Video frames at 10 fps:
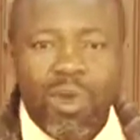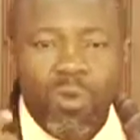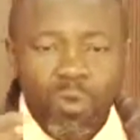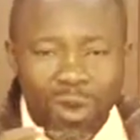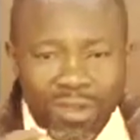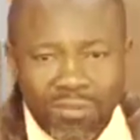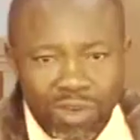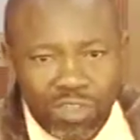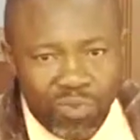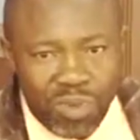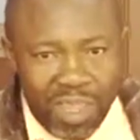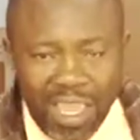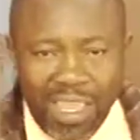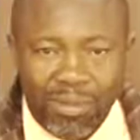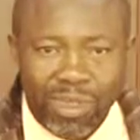one must be
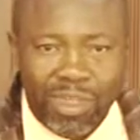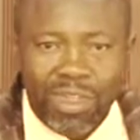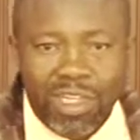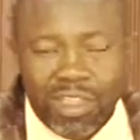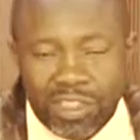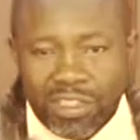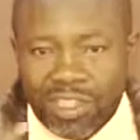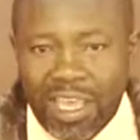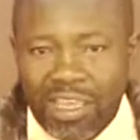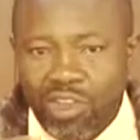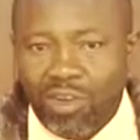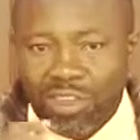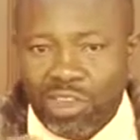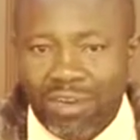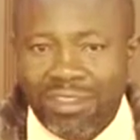able to take your
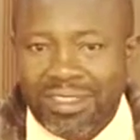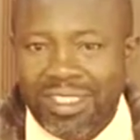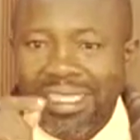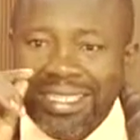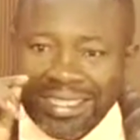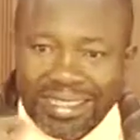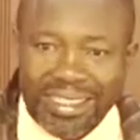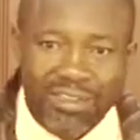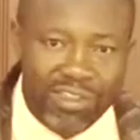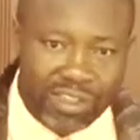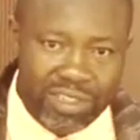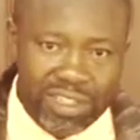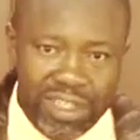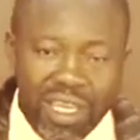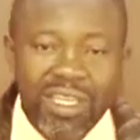authority seriously,